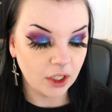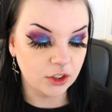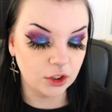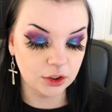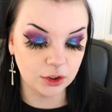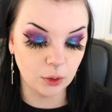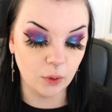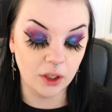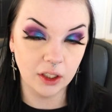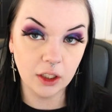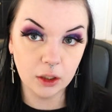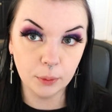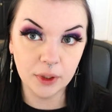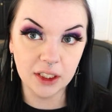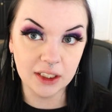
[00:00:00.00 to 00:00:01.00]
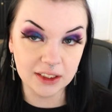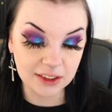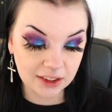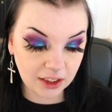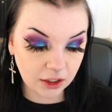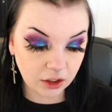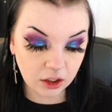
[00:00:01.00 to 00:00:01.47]
just throw on a little bit of
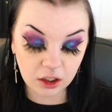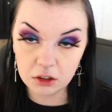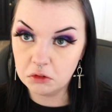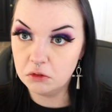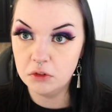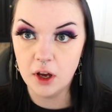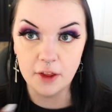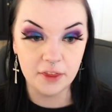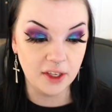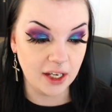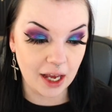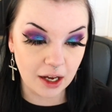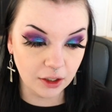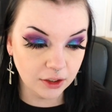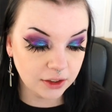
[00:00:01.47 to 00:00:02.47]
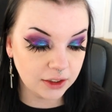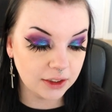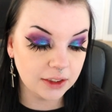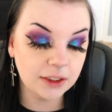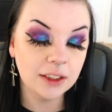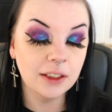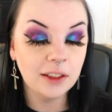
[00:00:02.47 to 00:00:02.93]
concealer, nothing
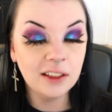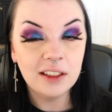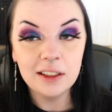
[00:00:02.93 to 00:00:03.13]
else.